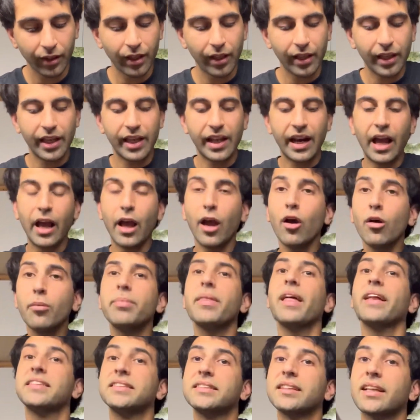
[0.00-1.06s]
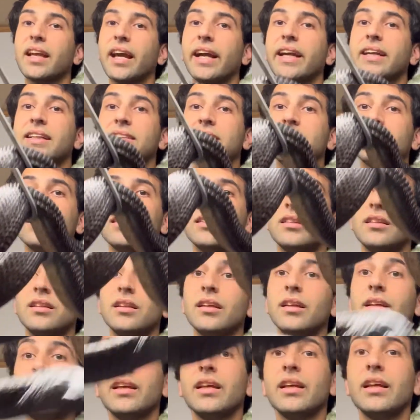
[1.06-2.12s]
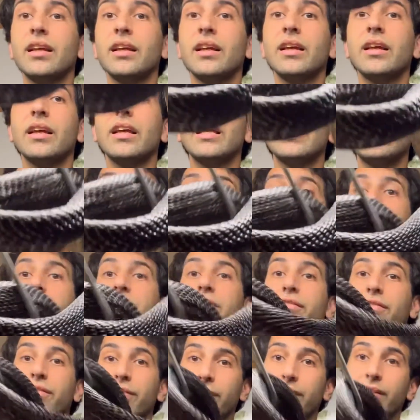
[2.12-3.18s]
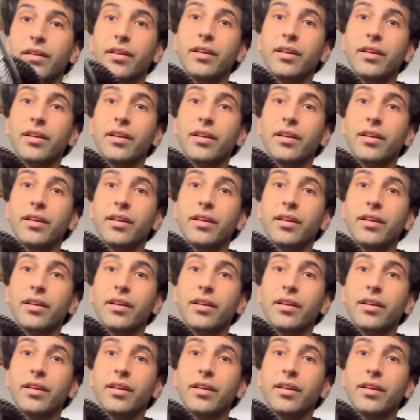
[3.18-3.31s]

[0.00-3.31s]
And I hope that's the case, if